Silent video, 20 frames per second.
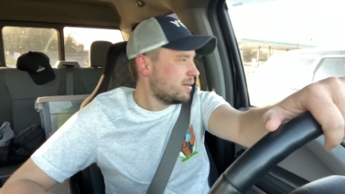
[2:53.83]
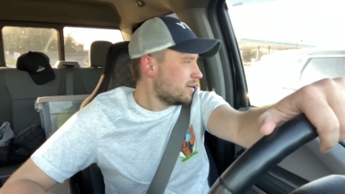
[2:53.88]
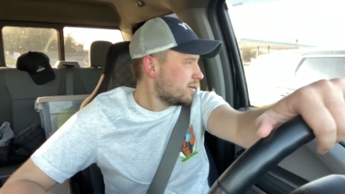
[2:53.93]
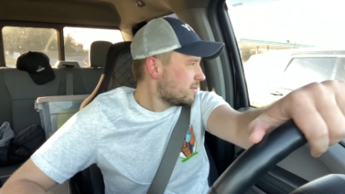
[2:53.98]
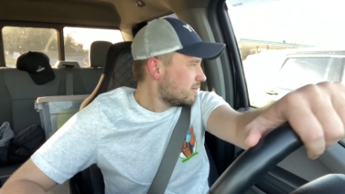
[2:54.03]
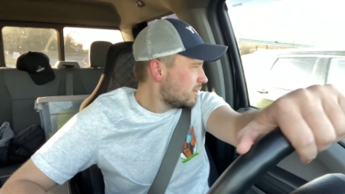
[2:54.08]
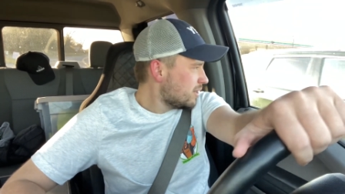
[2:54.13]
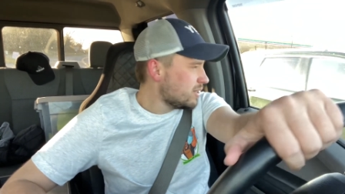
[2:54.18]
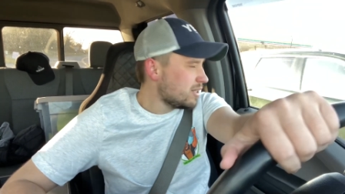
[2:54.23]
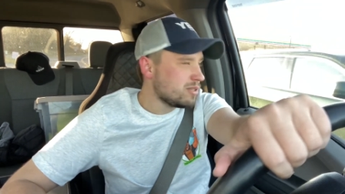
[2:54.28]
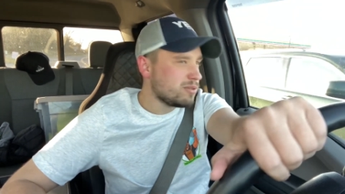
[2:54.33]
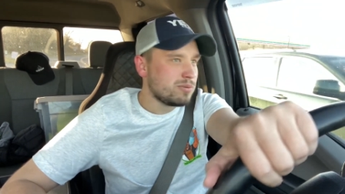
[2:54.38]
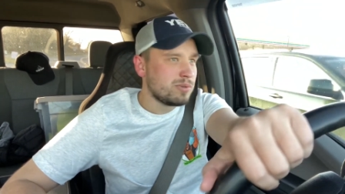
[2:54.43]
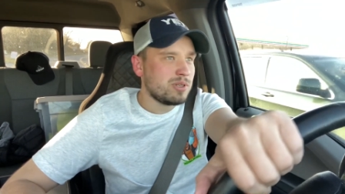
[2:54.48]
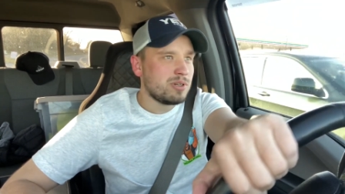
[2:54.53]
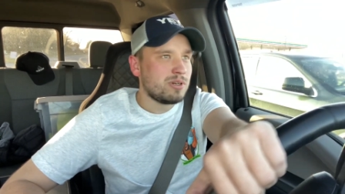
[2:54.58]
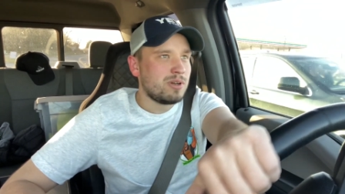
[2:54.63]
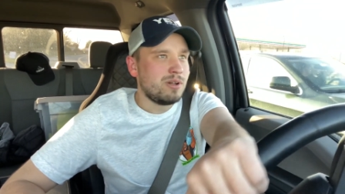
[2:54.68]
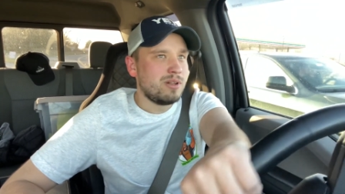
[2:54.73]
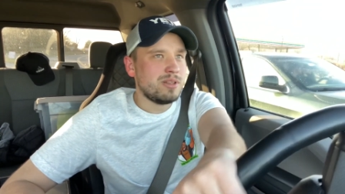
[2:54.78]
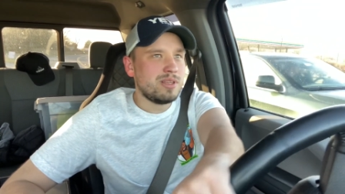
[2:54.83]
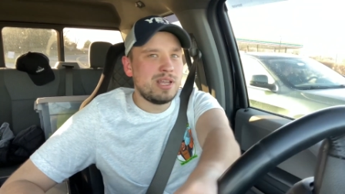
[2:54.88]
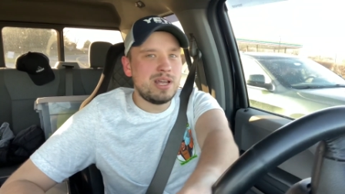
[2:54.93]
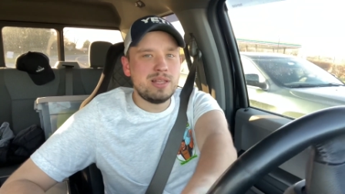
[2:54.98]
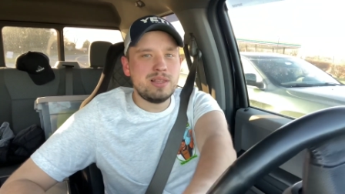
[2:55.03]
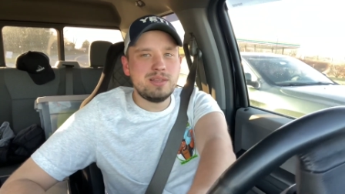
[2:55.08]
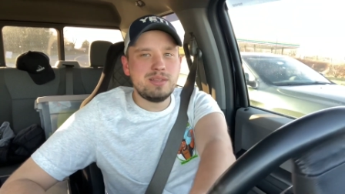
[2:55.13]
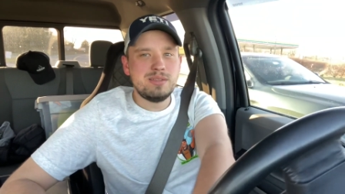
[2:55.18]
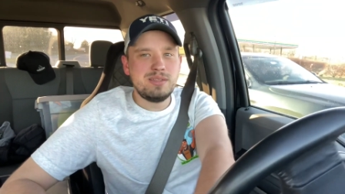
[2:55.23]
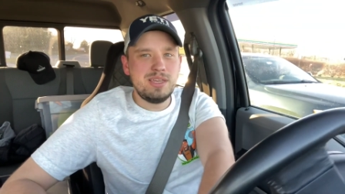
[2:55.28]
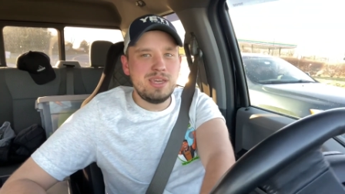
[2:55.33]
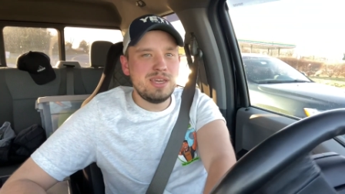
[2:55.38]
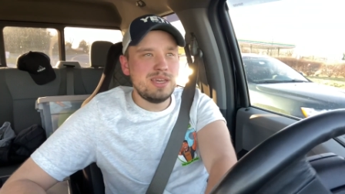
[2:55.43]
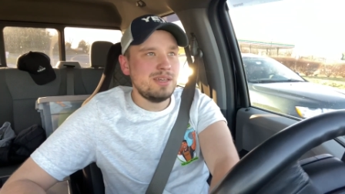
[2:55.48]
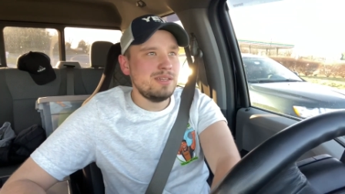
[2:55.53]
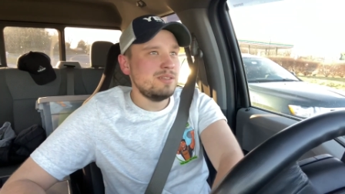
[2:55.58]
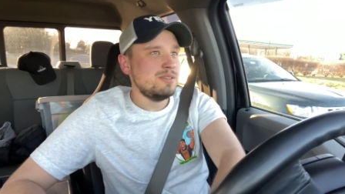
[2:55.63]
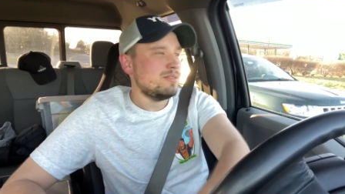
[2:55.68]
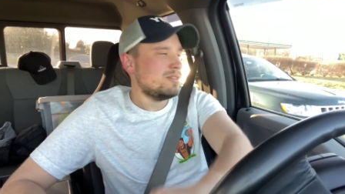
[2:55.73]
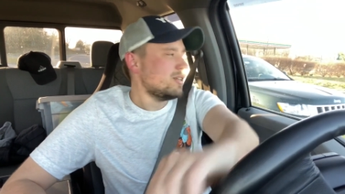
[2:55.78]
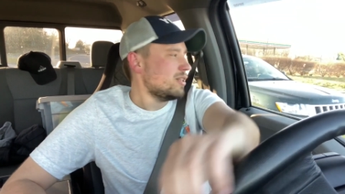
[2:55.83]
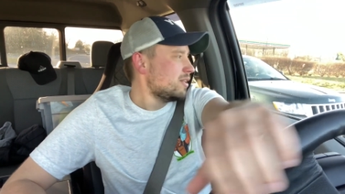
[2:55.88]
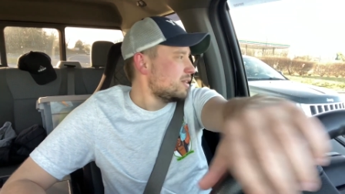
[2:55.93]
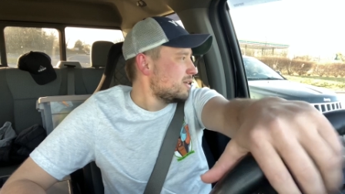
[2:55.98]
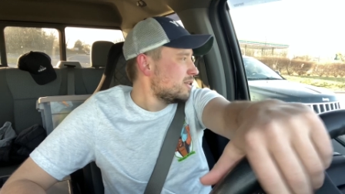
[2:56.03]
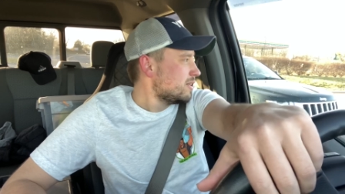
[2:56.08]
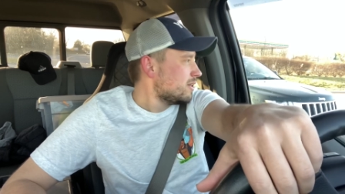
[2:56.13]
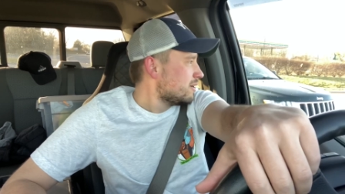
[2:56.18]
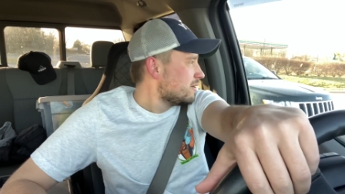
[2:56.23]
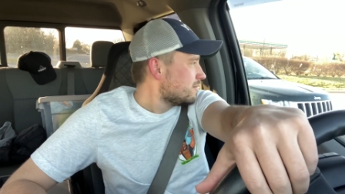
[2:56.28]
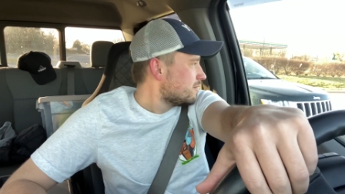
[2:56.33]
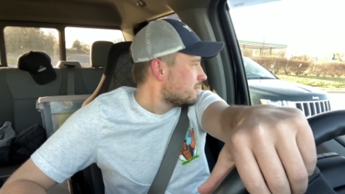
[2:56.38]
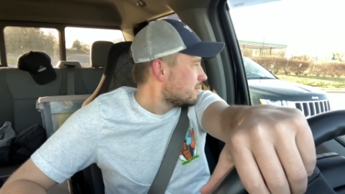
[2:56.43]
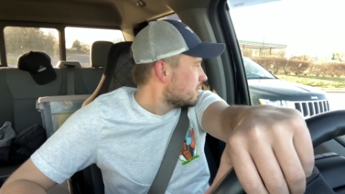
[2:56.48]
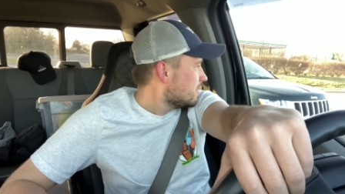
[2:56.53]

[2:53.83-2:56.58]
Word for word: I think that's what they're called now. Yeah, utility knife.